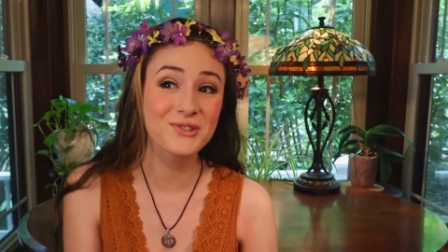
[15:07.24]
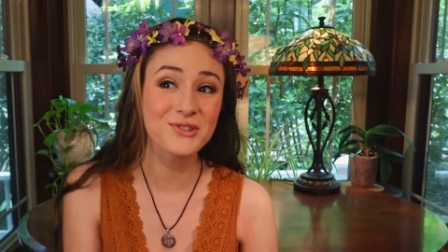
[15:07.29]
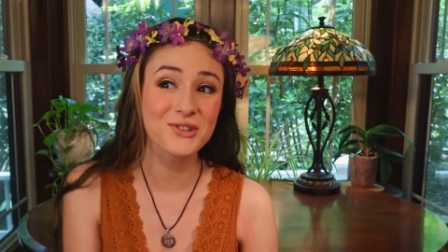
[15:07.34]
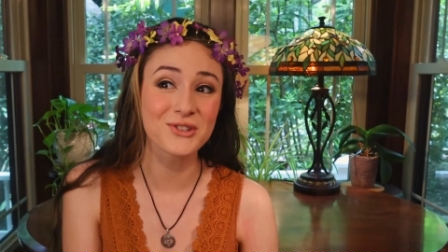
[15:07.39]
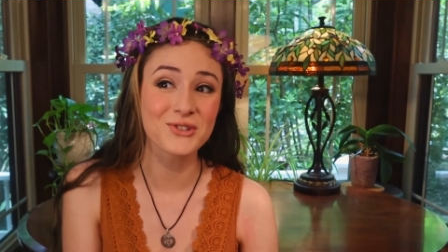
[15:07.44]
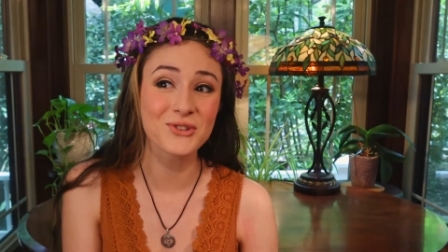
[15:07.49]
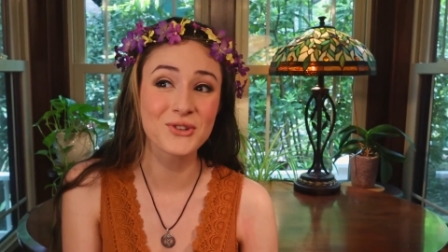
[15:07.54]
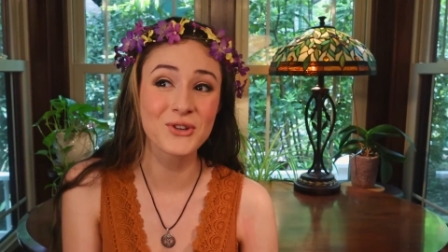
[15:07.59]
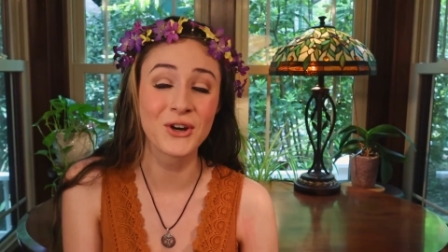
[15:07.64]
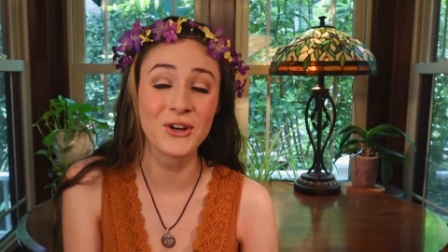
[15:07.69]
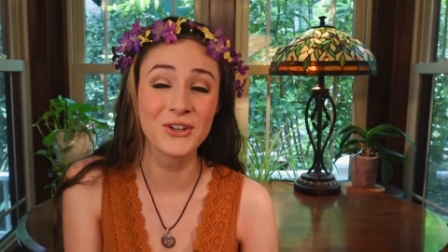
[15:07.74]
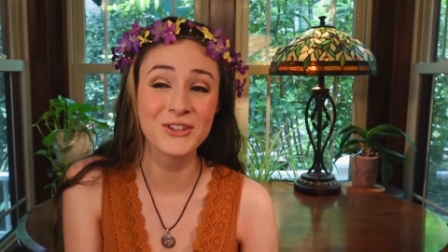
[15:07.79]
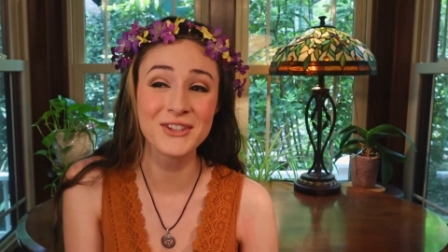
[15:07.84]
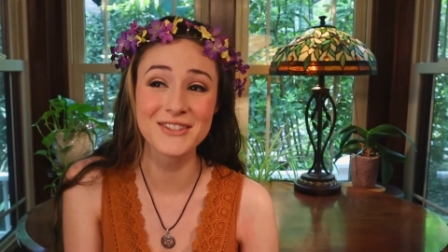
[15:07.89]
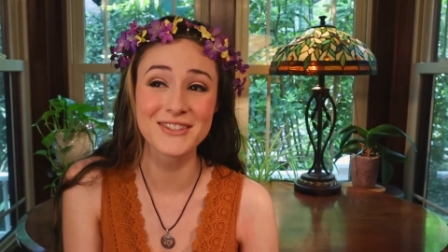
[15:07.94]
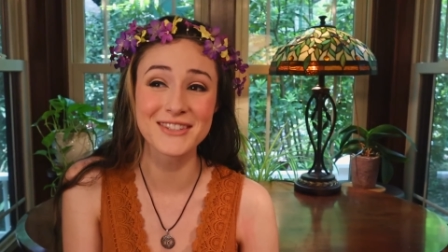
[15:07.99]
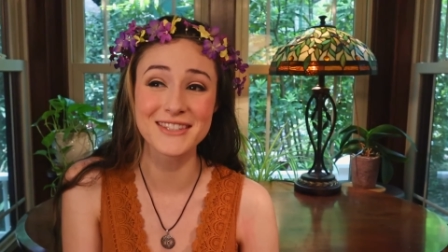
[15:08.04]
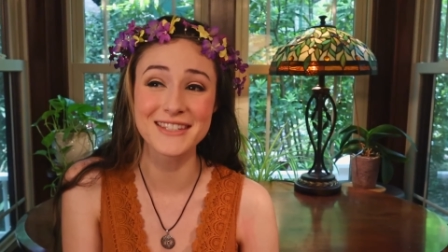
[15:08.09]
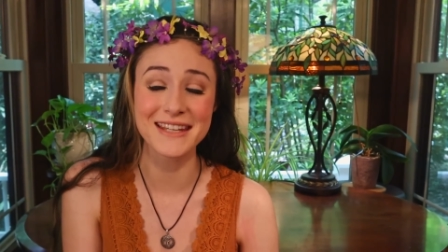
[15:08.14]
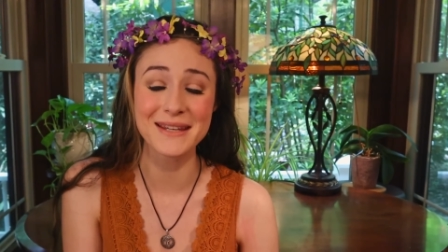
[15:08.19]
just
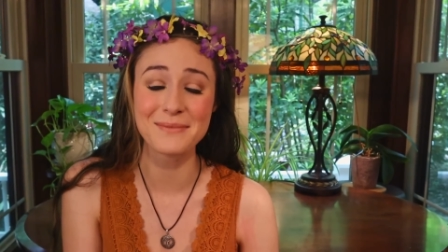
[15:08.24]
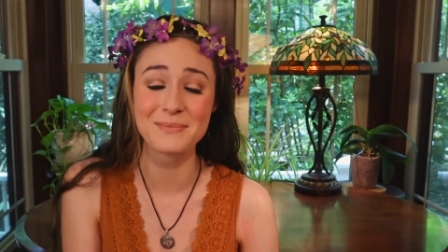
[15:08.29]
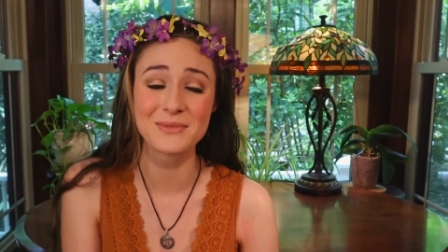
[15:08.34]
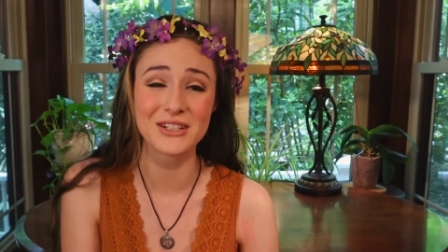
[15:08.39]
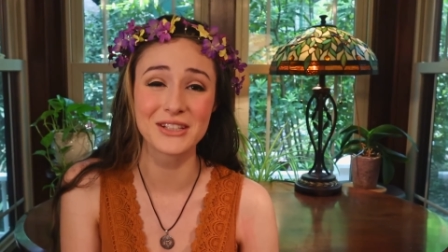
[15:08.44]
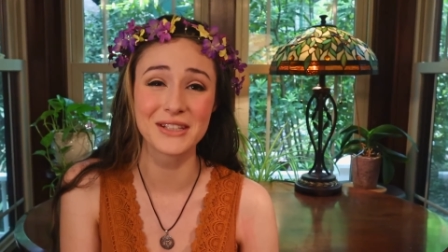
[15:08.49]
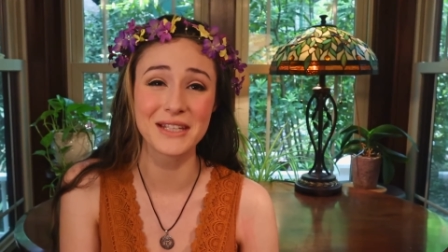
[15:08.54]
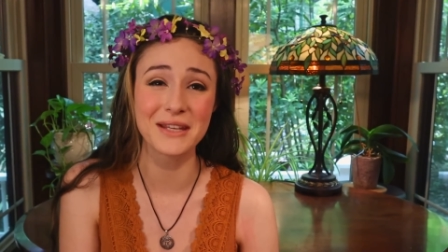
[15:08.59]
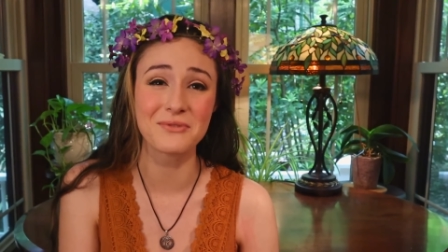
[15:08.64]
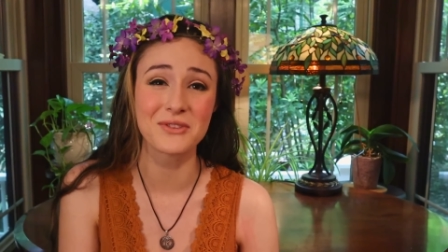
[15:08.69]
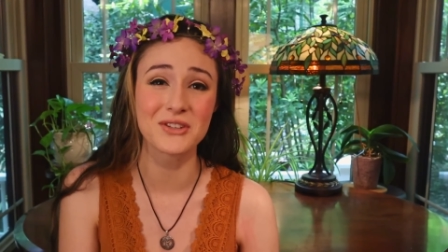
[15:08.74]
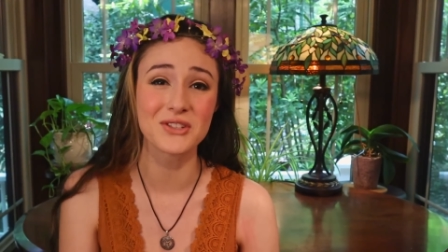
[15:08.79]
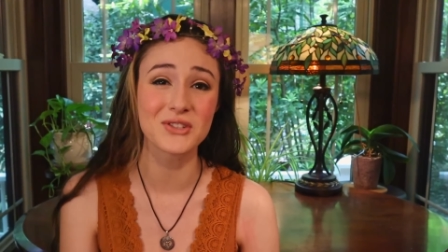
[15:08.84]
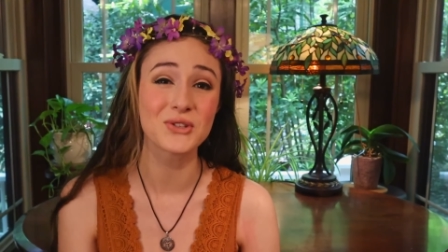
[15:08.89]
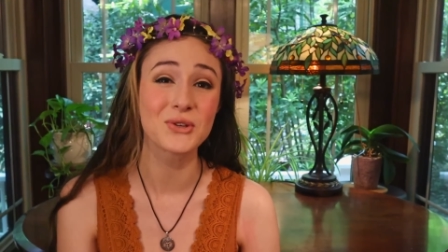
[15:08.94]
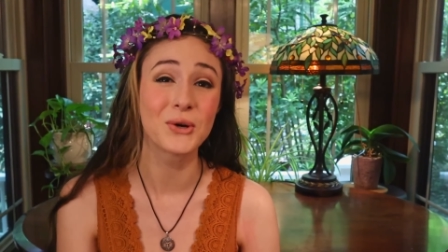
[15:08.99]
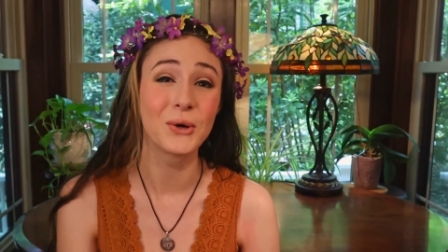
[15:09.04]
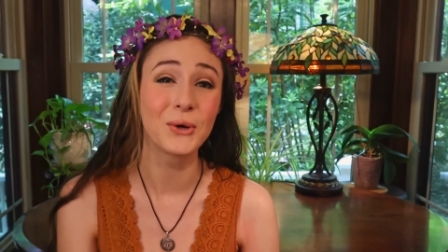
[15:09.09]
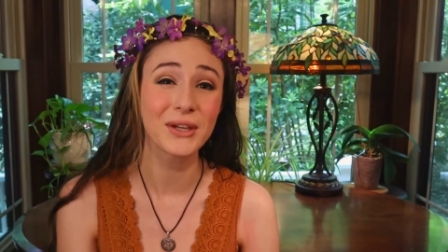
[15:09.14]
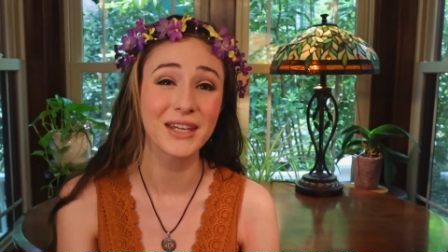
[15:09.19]
couldn't seem to leave this
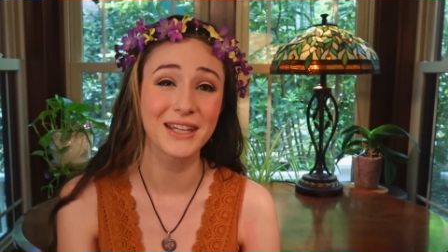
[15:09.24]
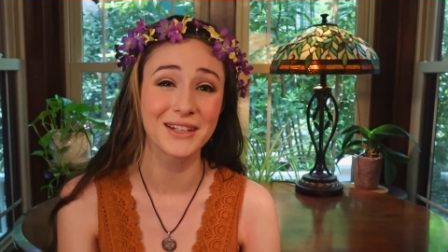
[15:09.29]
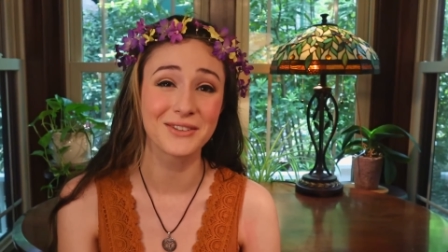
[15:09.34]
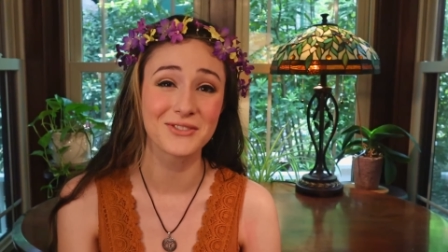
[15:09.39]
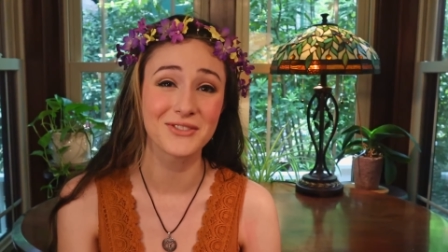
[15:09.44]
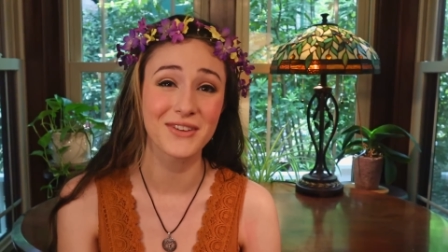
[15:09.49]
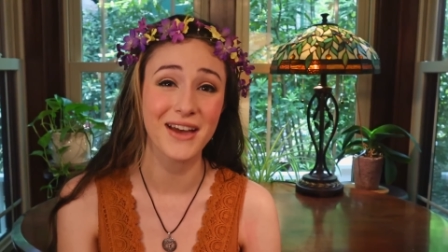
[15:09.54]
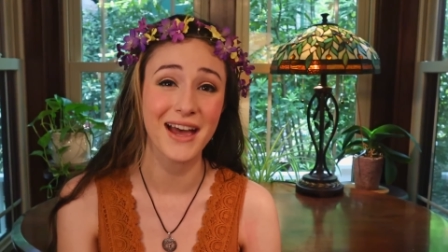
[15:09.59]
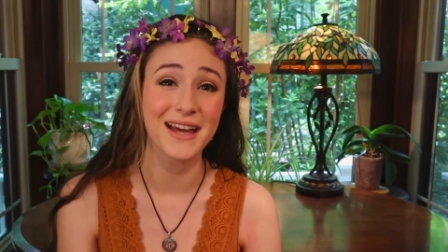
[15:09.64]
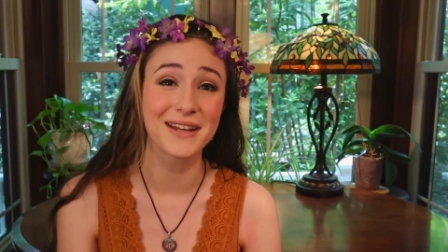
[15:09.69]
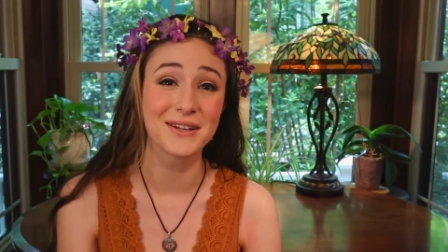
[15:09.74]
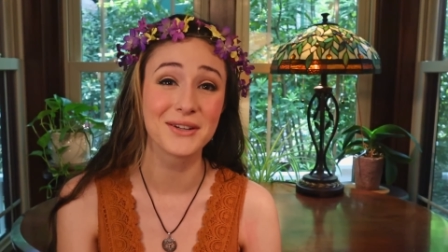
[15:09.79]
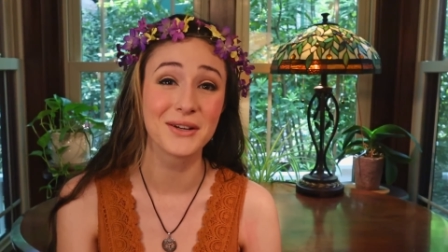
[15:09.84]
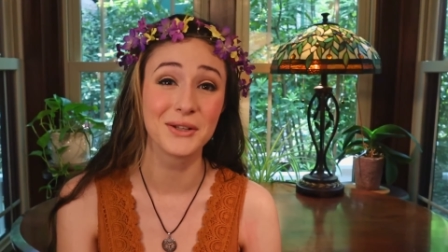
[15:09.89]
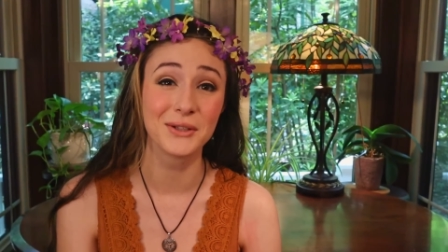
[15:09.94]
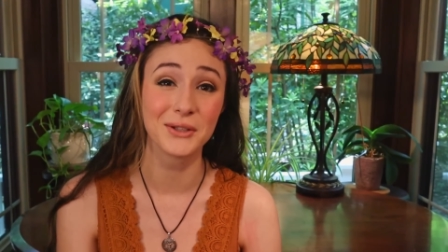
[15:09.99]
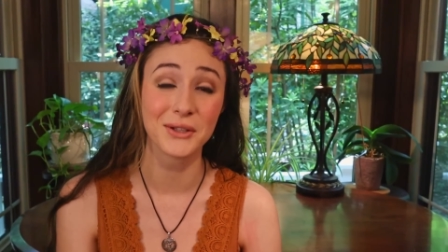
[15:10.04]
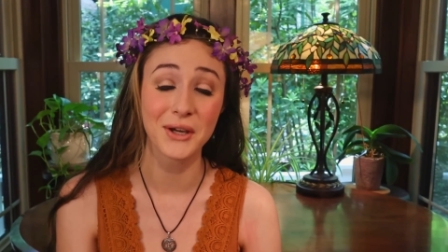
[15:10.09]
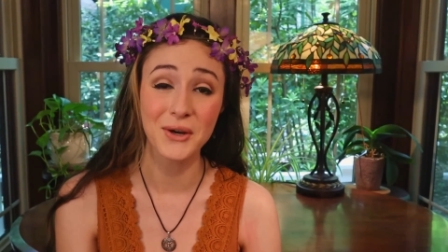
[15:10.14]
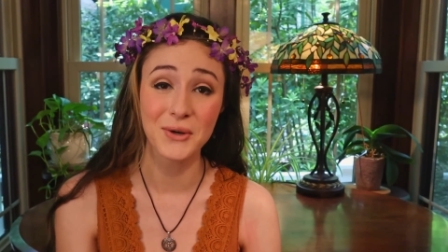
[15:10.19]
Tolkien fad
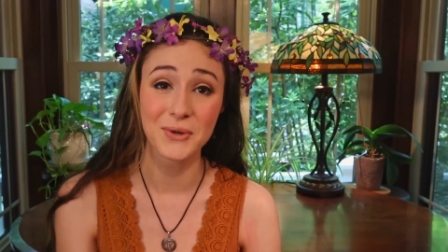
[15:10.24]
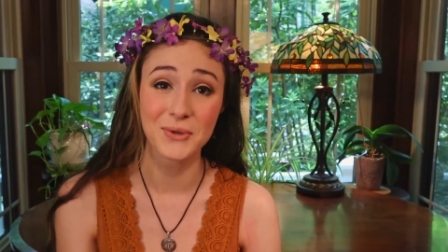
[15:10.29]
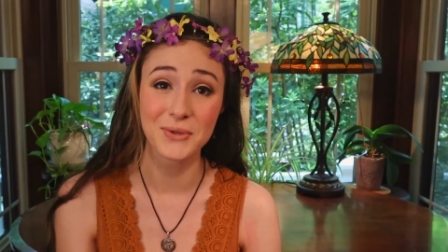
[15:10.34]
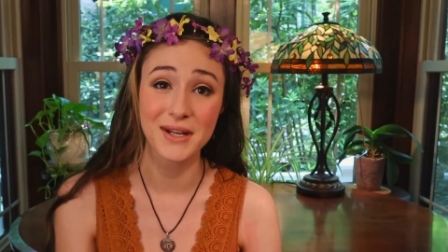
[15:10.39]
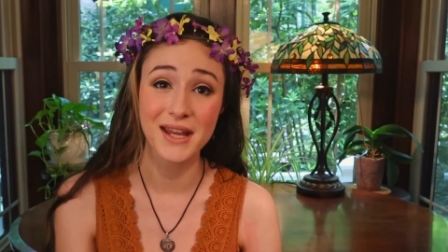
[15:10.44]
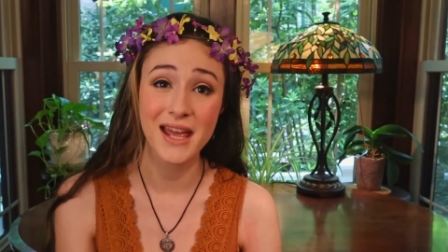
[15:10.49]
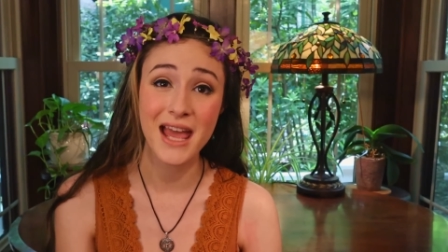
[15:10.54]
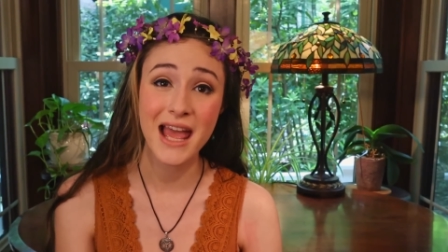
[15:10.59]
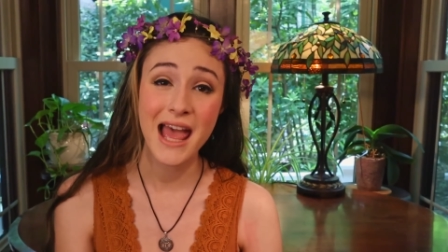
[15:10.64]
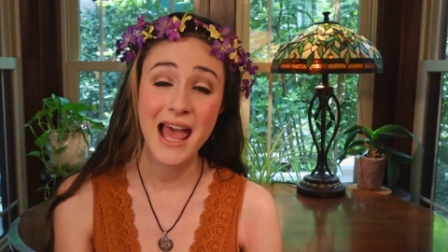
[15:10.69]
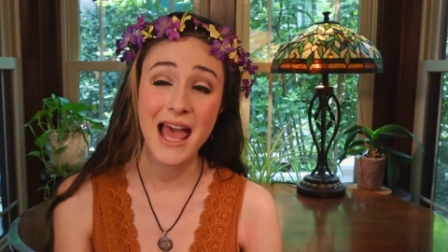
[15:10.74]
alone,